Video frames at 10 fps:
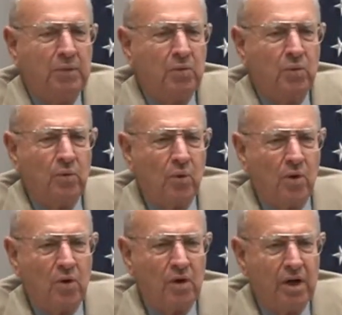but
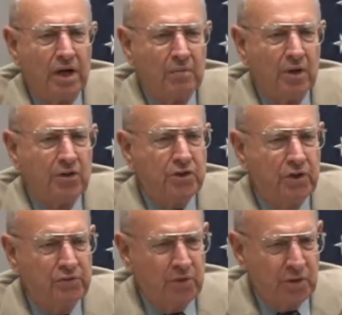war and
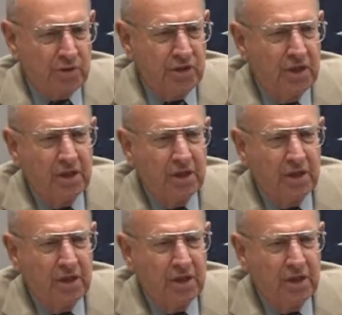military force